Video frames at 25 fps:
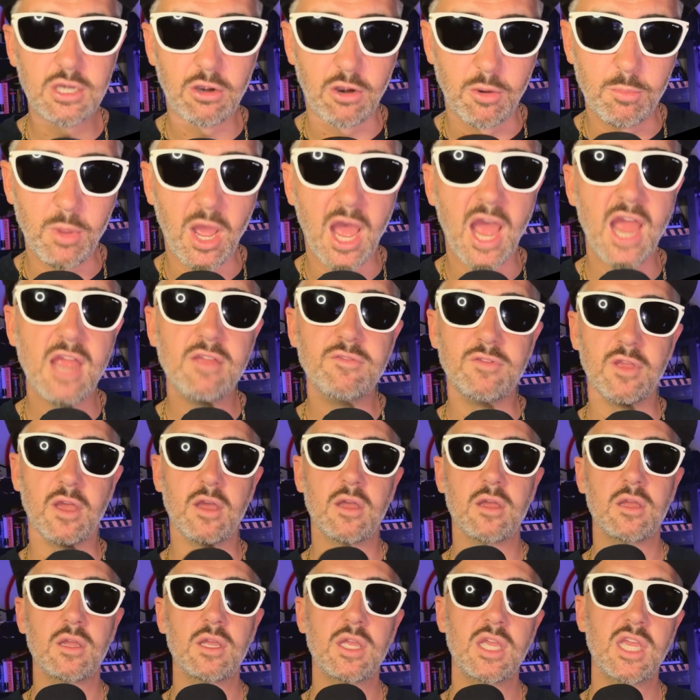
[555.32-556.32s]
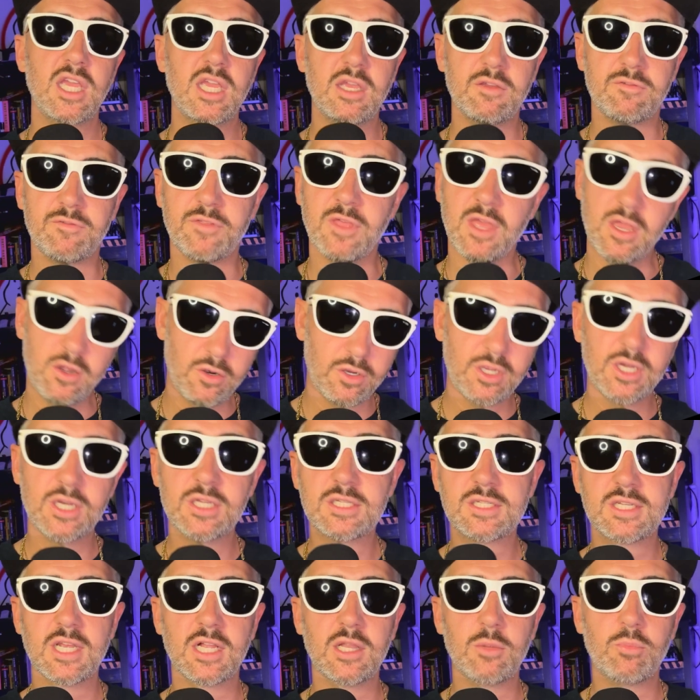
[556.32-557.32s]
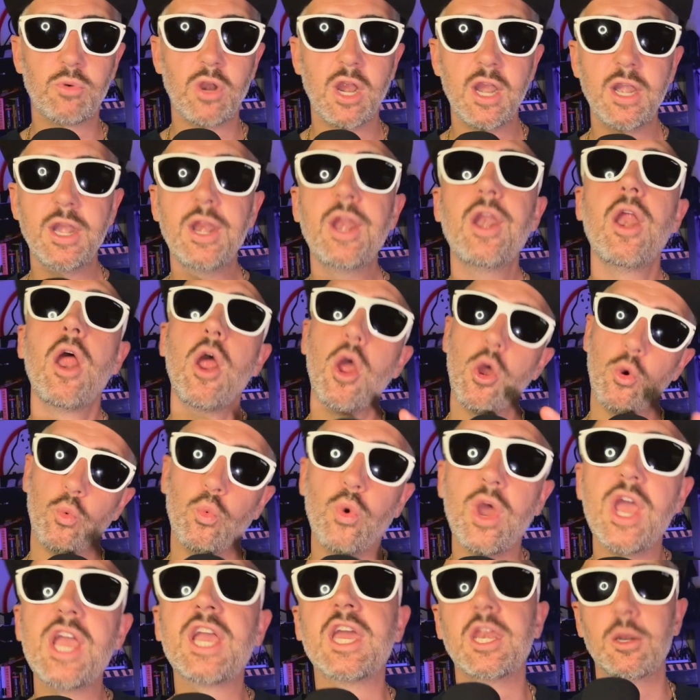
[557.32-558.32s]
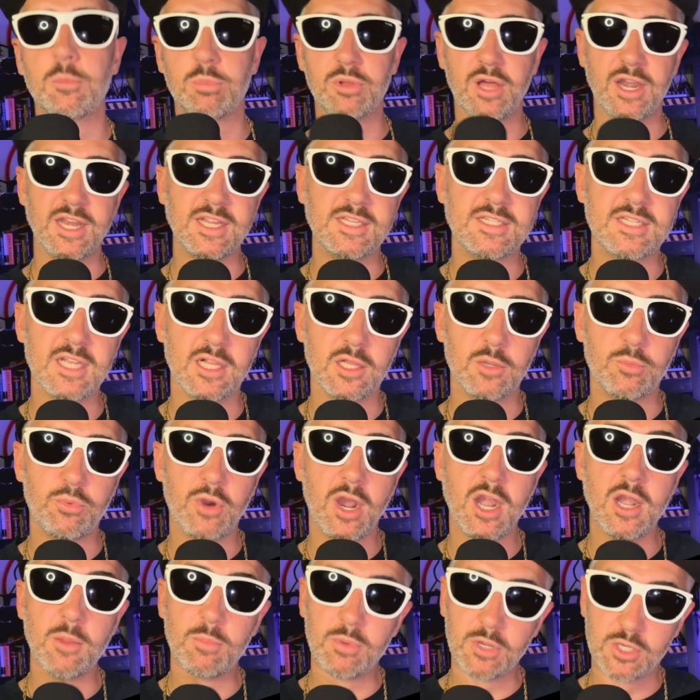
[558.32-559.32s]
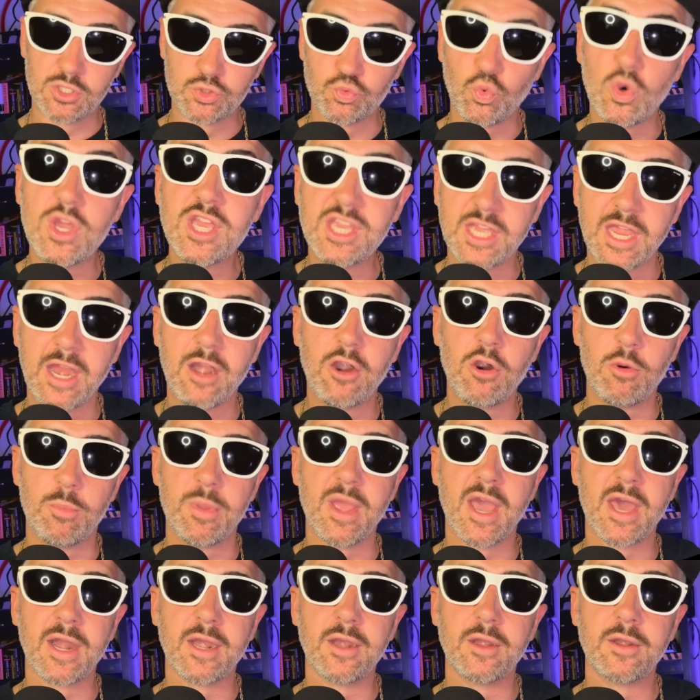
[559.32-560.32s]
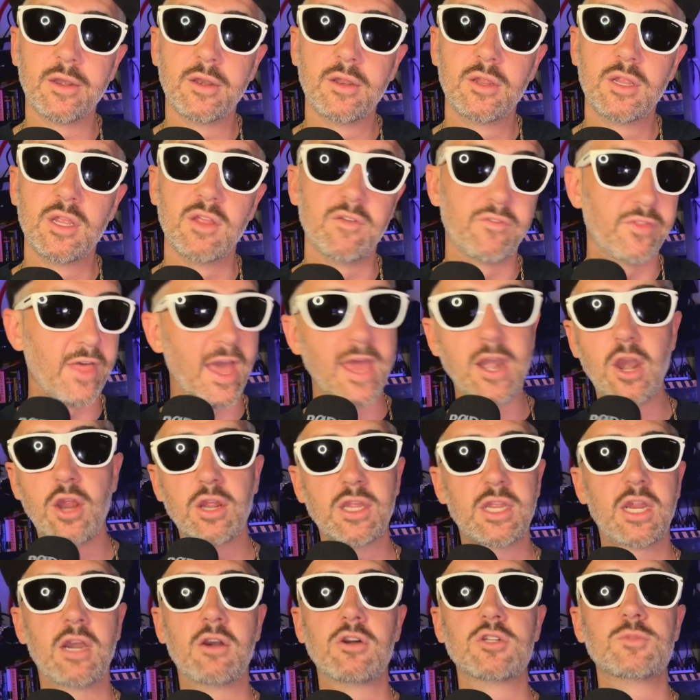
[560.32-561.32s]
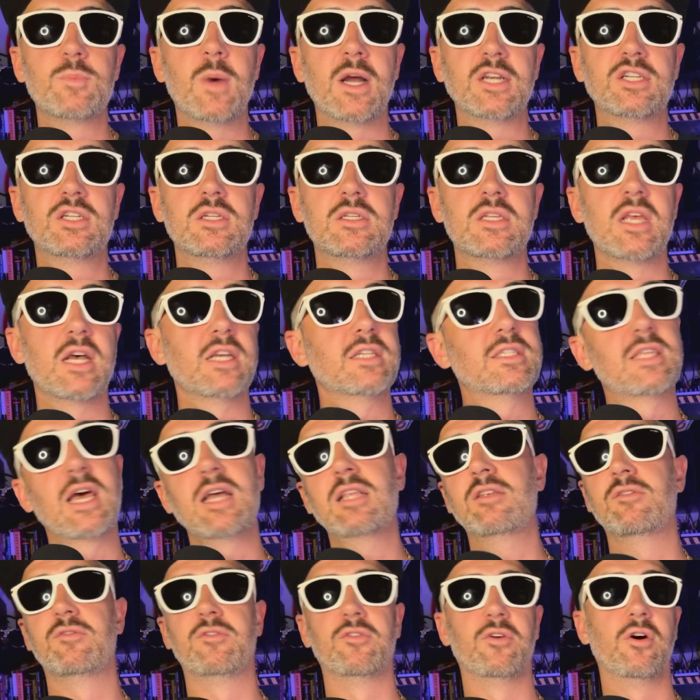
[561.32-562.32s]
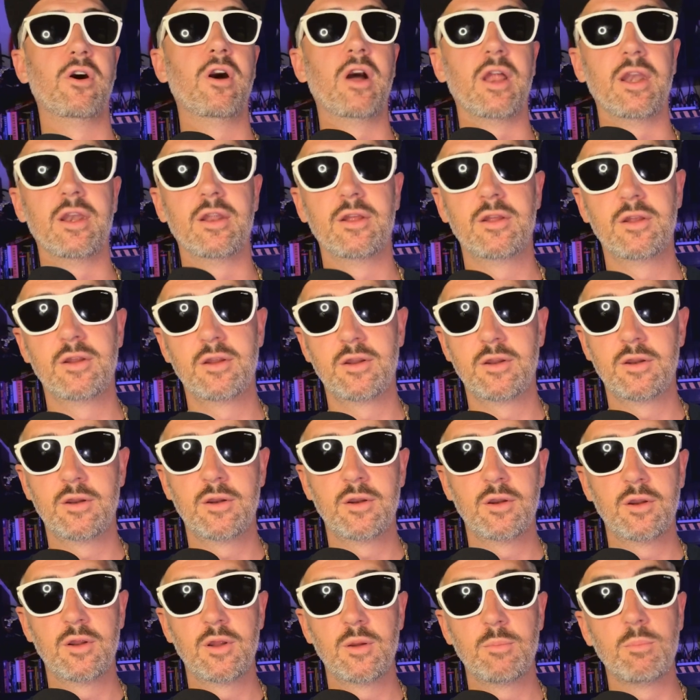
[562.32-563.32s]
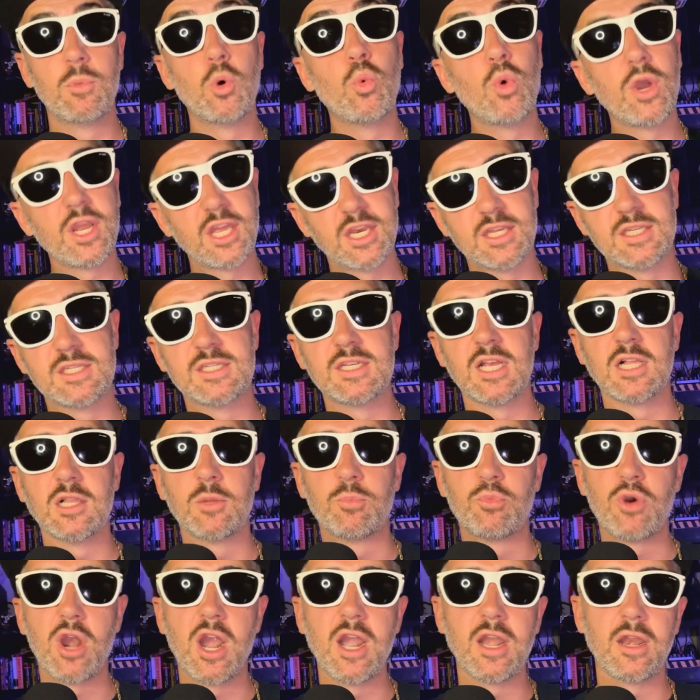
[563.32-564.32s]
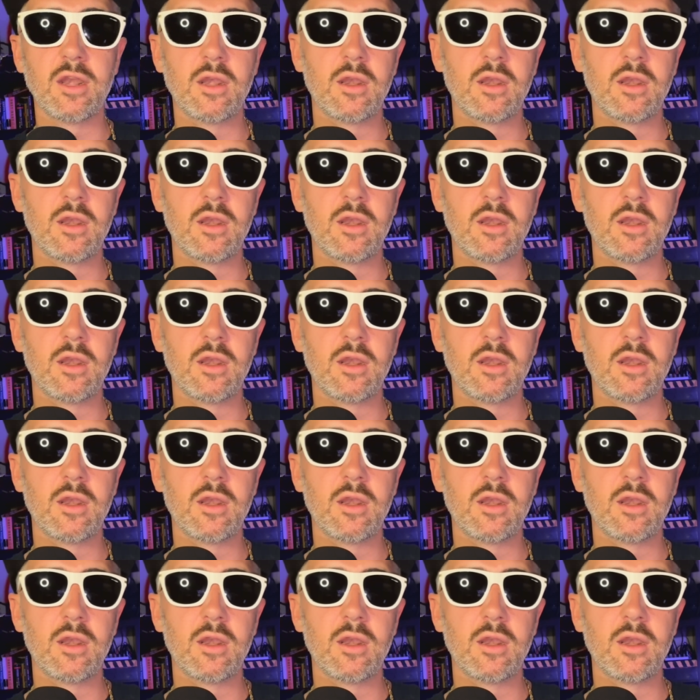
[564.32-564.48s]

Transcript: Behaviour, if they're not going to celebrate it, we're going to bloody celebrate it because we care about it. If they don't care as much as us, that's fine. But we're going to celebrate it.